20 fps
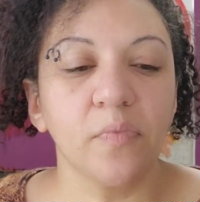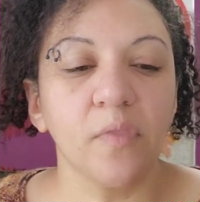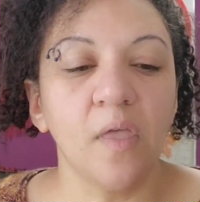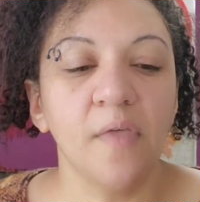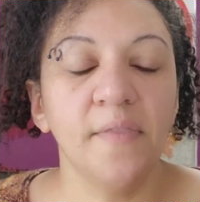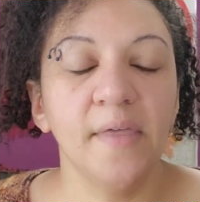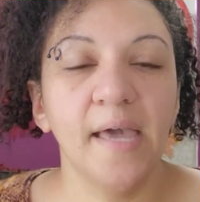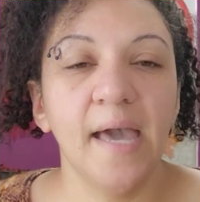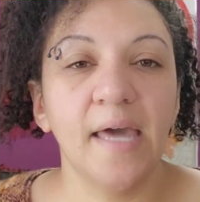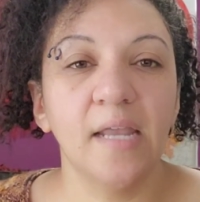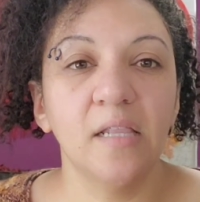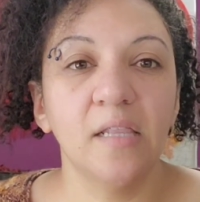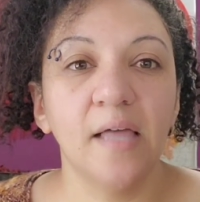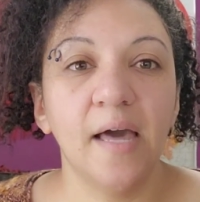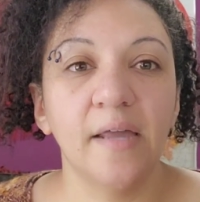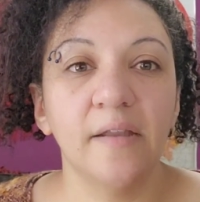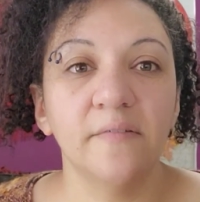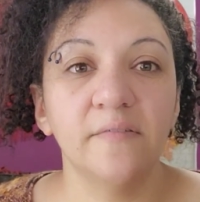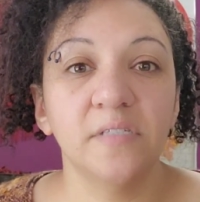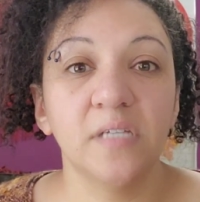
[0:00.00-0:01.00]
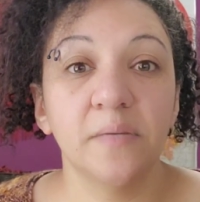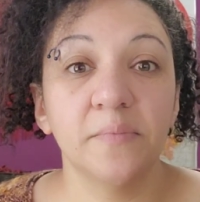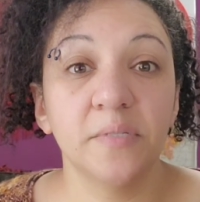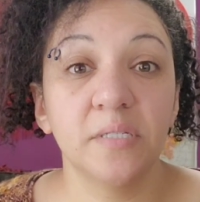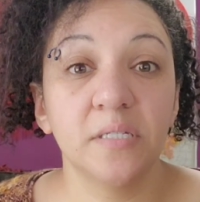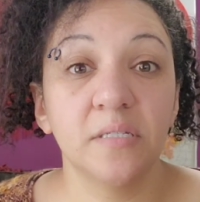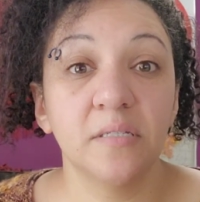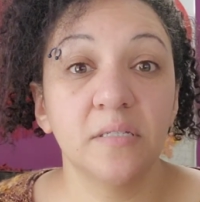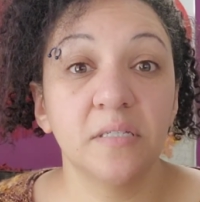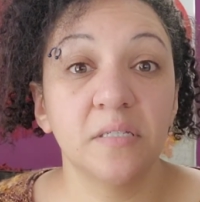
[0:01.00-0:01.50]
They had a lot of
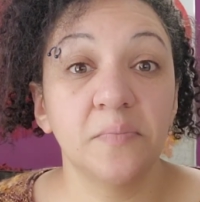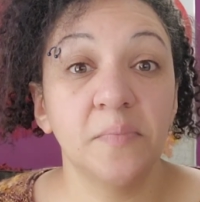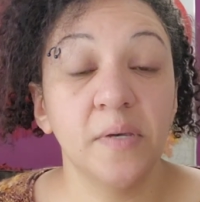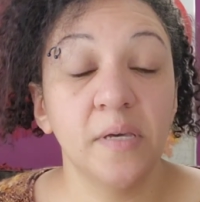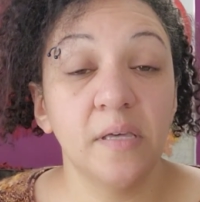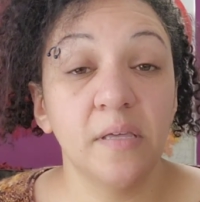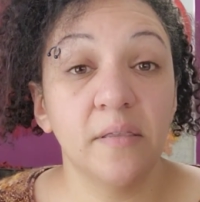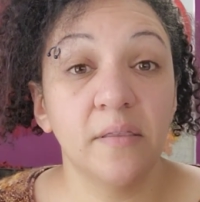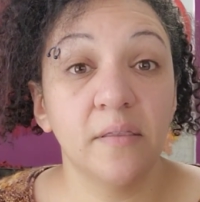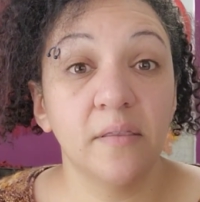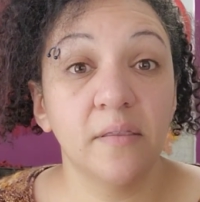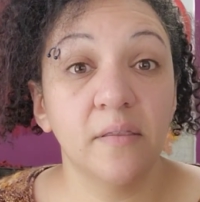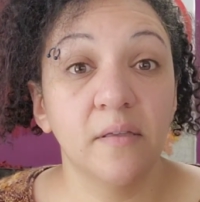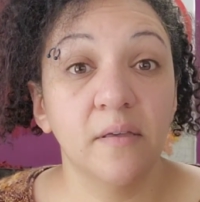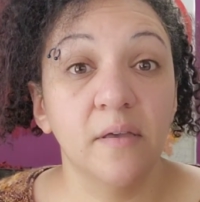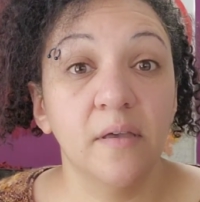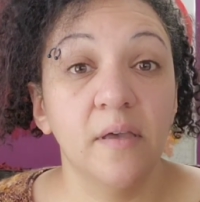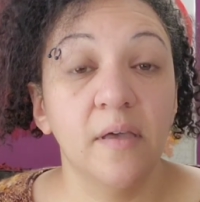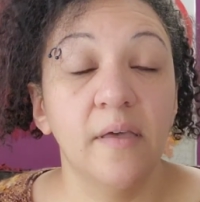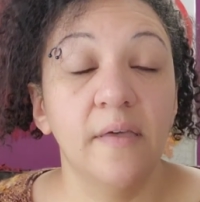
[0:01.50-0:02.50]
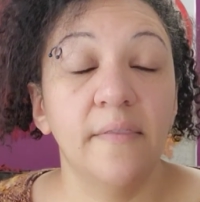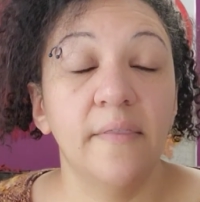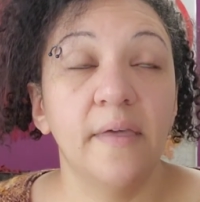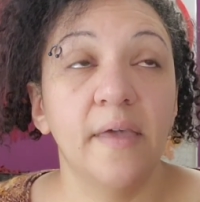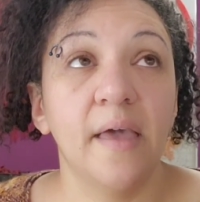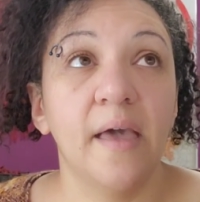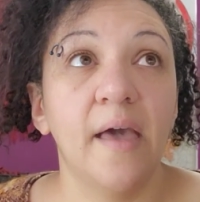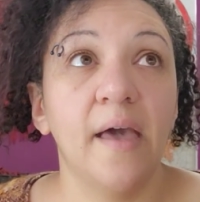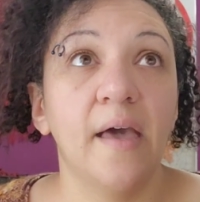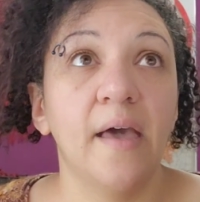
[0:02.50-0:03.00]
Jameson Smith. They
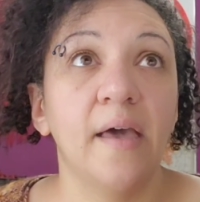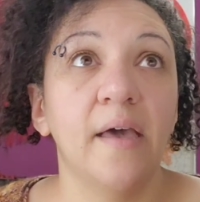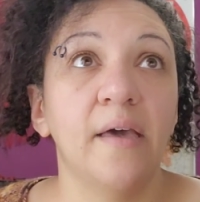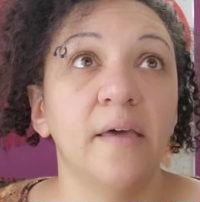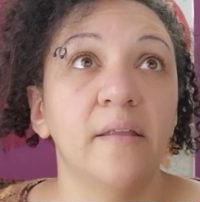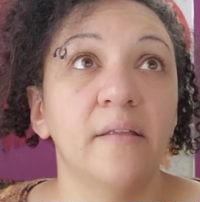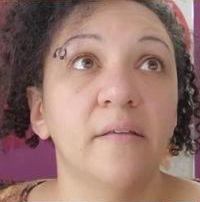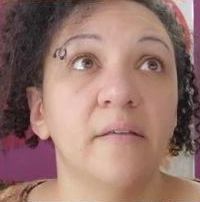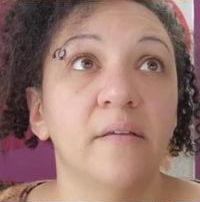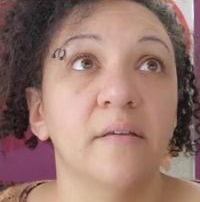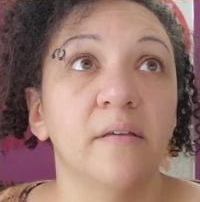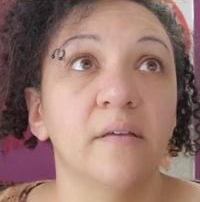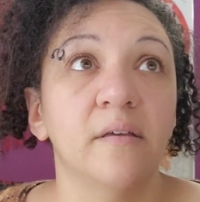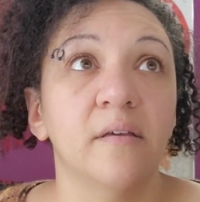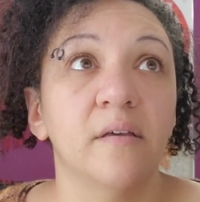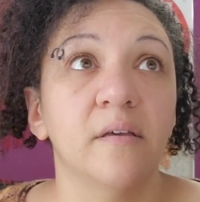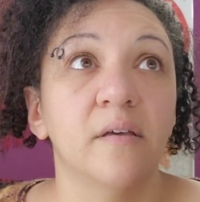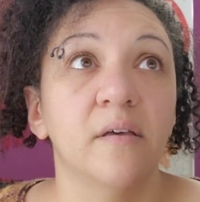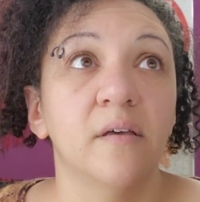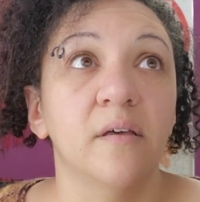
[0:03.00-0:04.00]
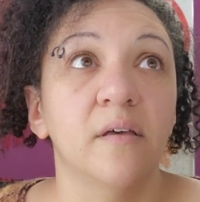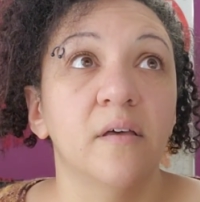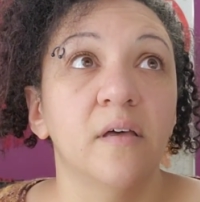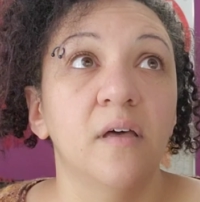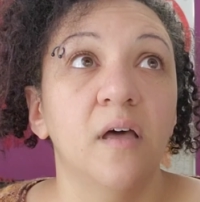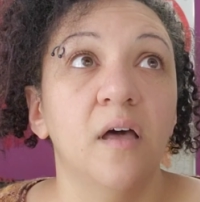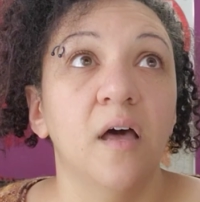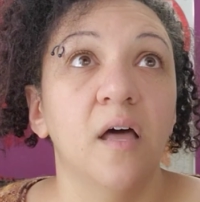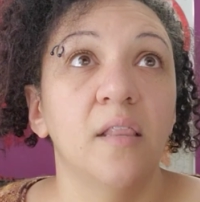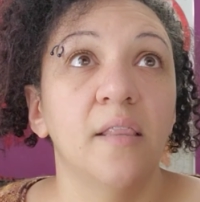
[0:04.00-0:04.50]
had
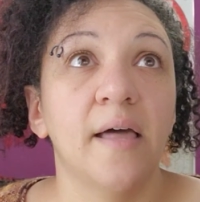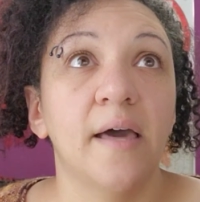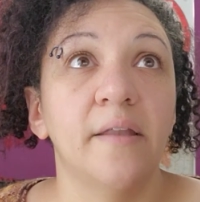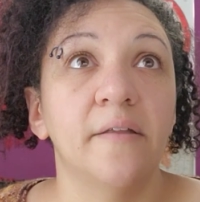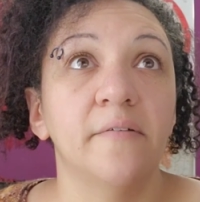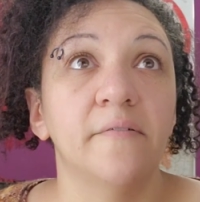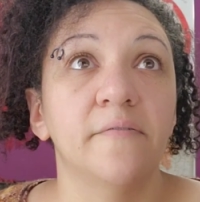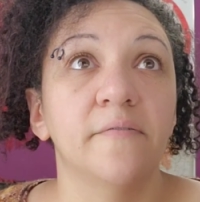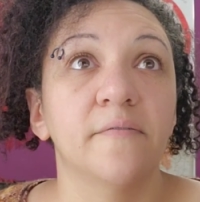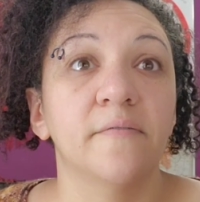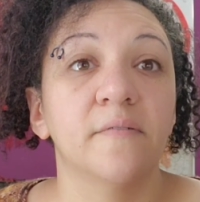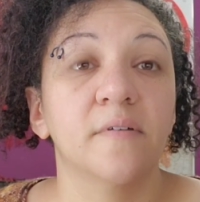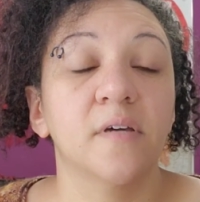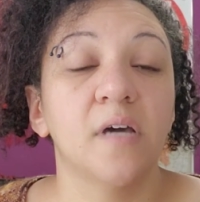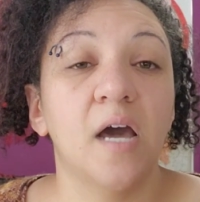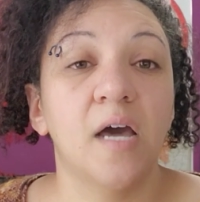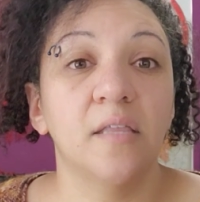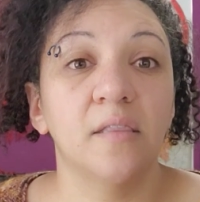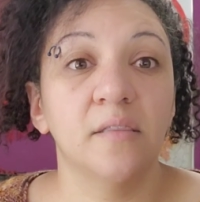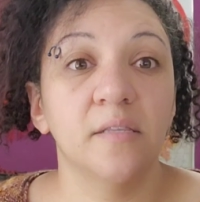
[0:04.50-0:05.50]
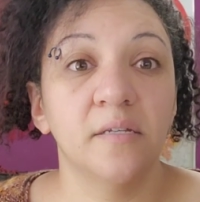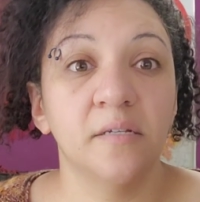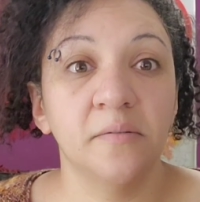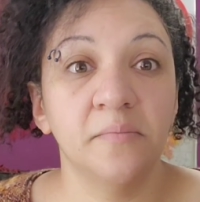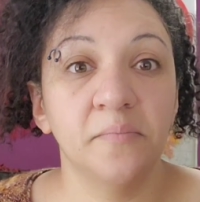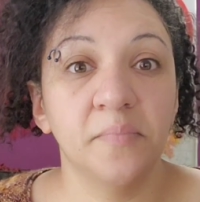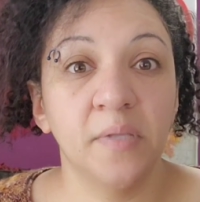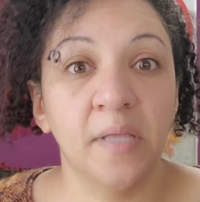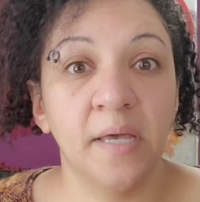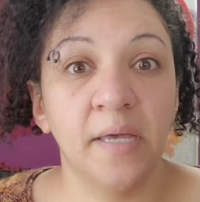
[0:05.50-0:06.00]
a lot of cotton linen
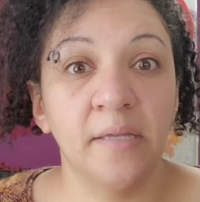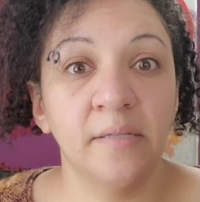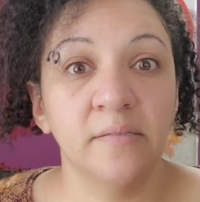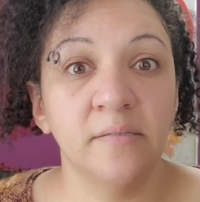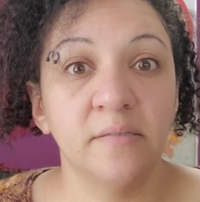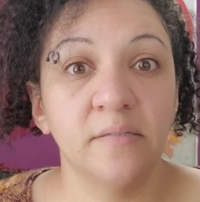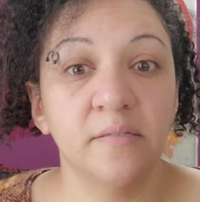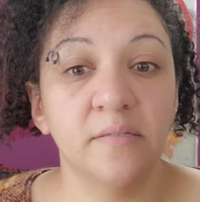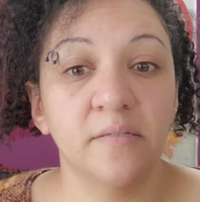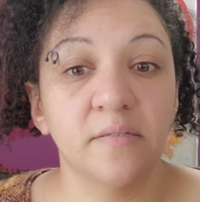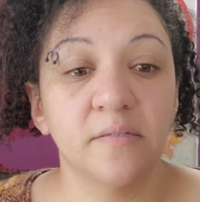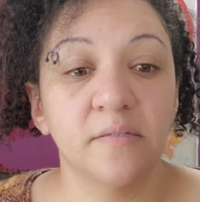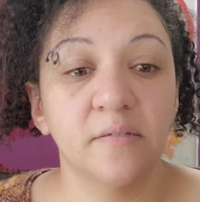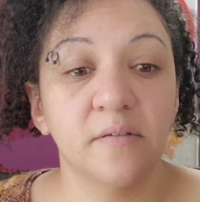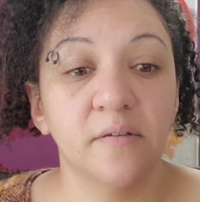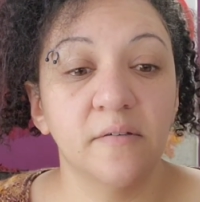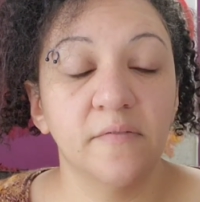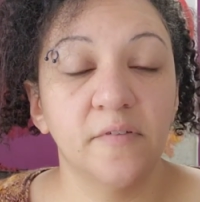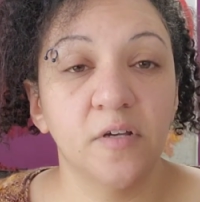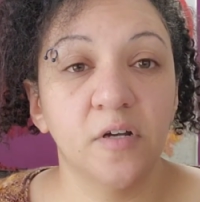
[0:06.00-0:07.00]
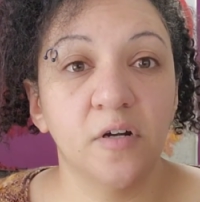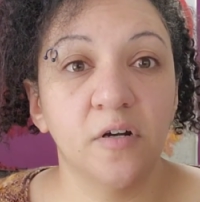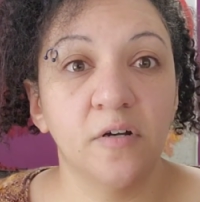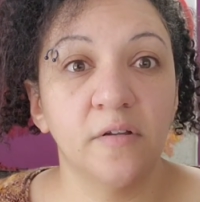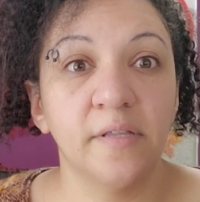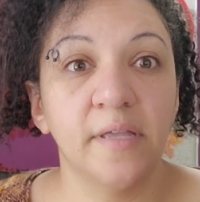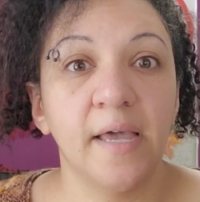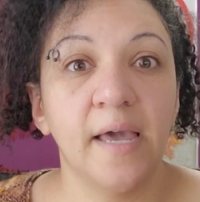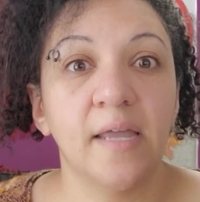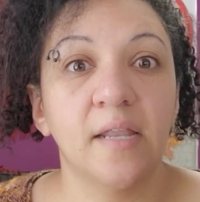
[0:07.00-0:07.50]
blends of yarn.
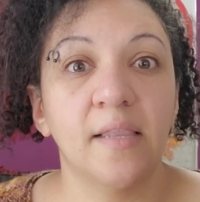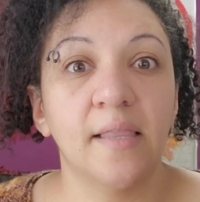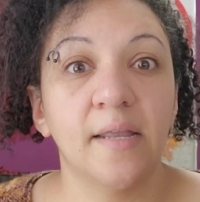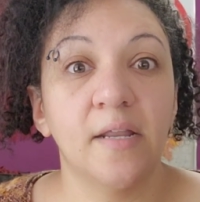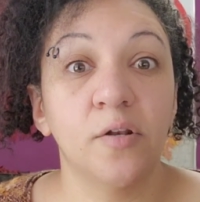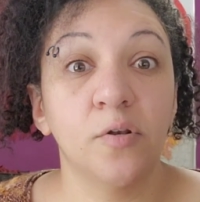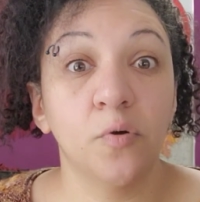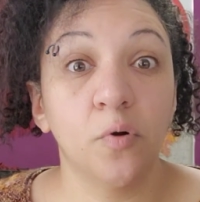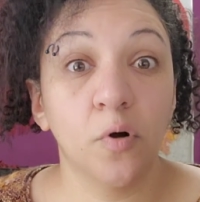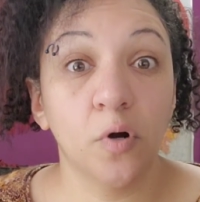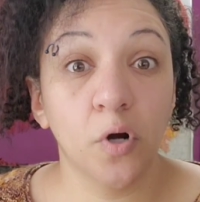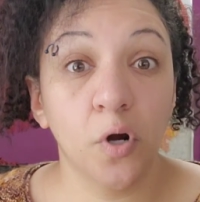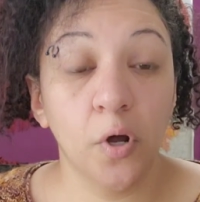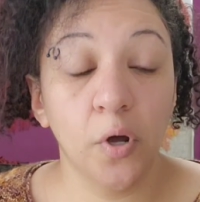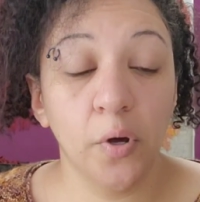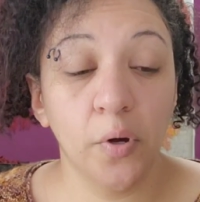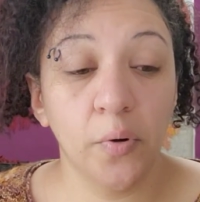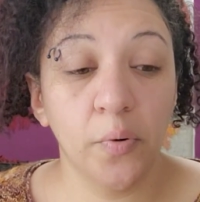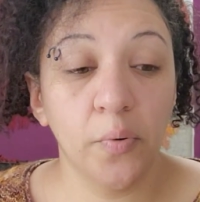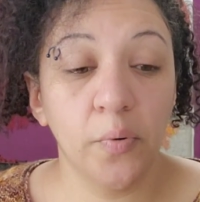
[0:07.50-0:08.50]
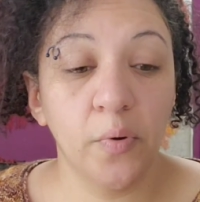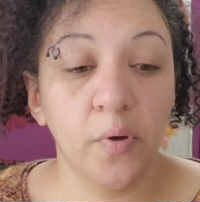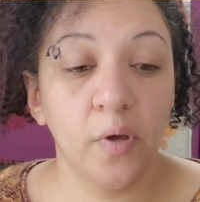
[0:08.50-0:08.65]
They had a lot of Noro.